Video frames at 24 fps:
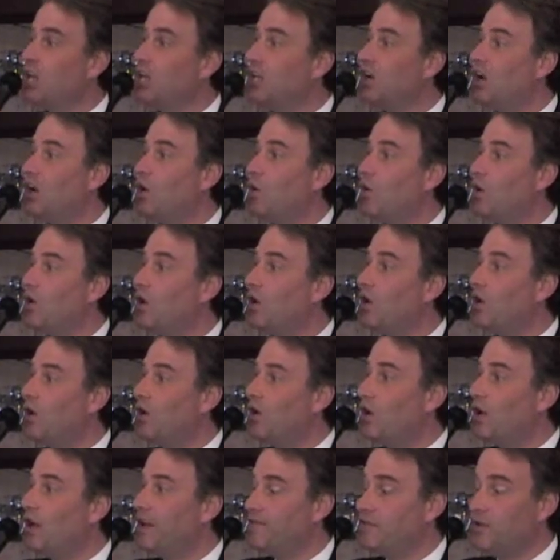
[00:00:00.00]
You know,
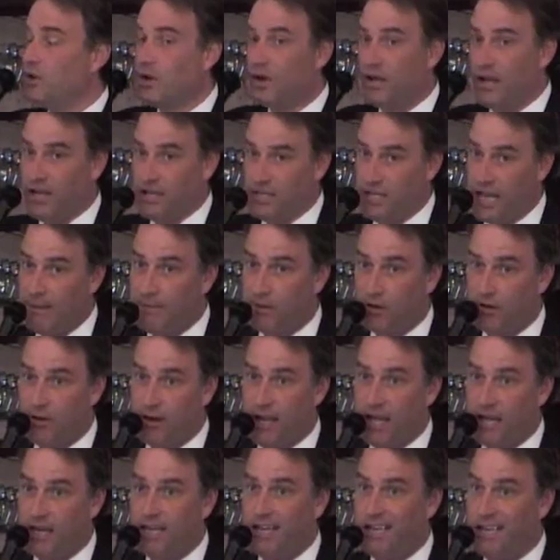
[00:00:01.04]
if you're a
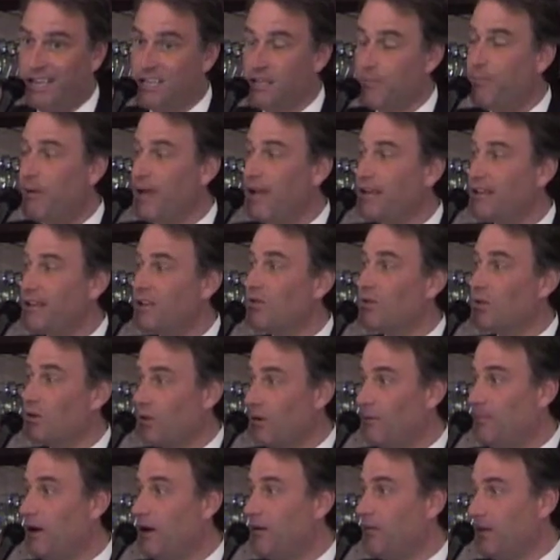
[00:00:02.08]
Democrat, an independent,
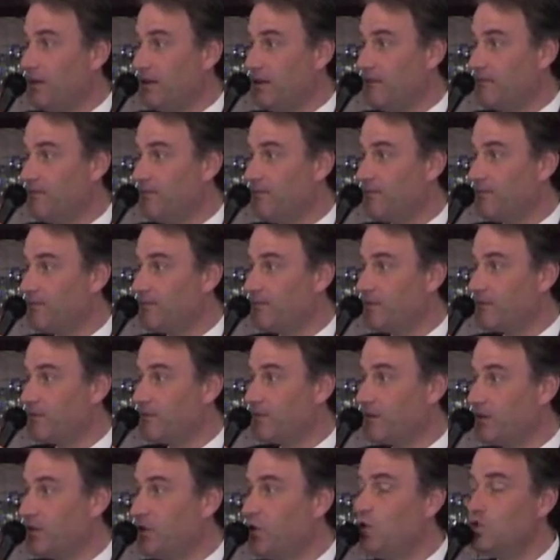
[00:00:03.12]
or Republican,
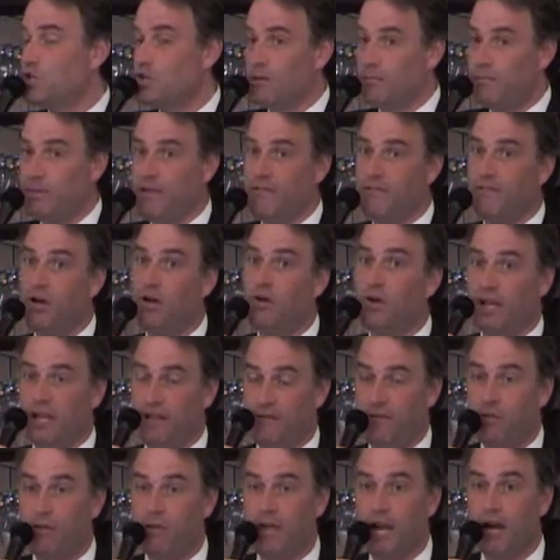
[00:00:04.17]
you should be voting.
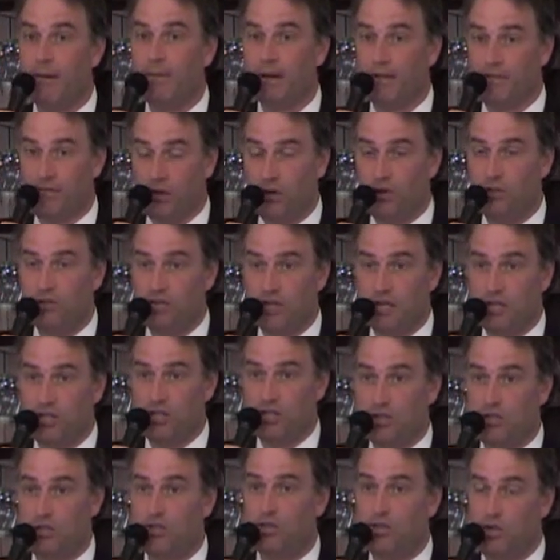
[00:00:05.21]
If you care about those
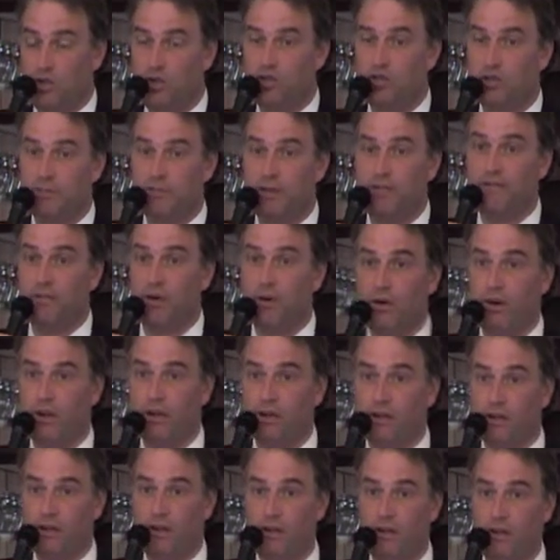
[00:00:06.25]
issues, you should be
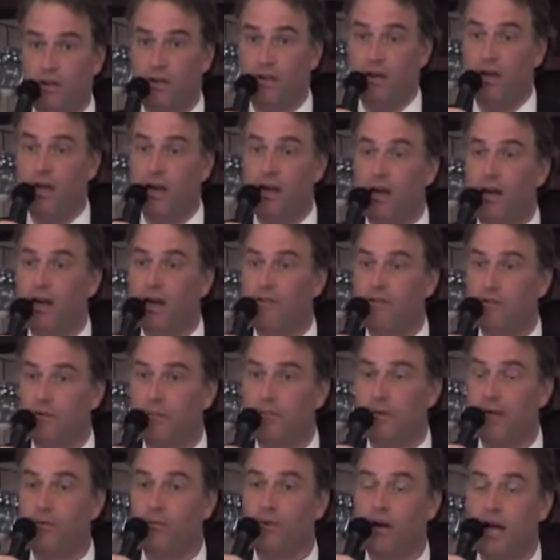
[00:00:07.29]
voting for
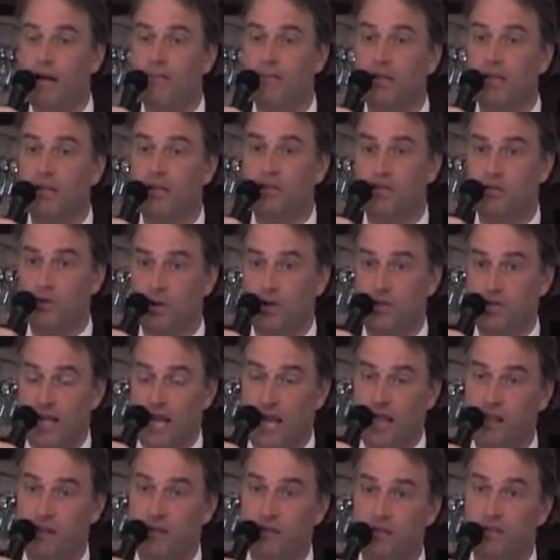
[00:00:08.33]
Mitt Romney and George
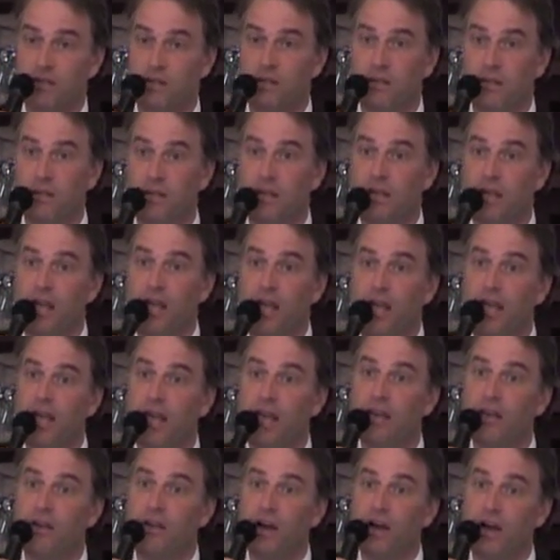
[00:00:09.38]
Allen
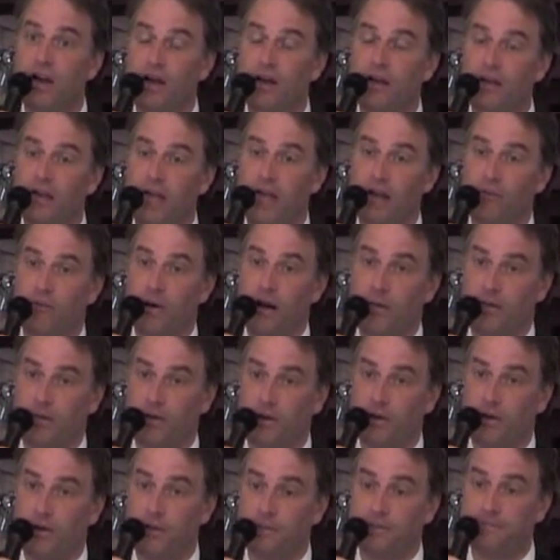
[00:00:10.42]
and
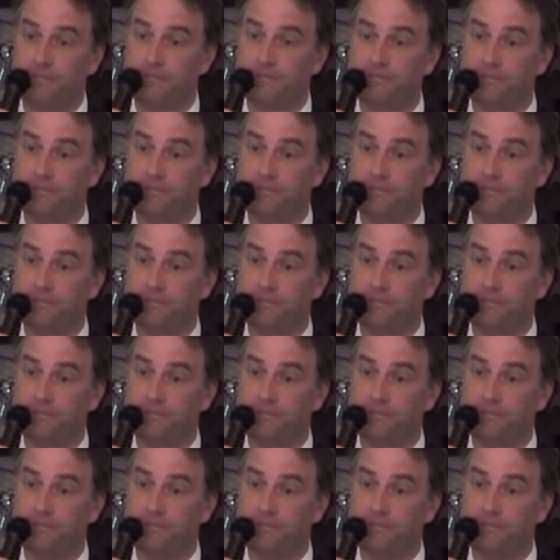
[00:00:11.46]
Robert Hurt.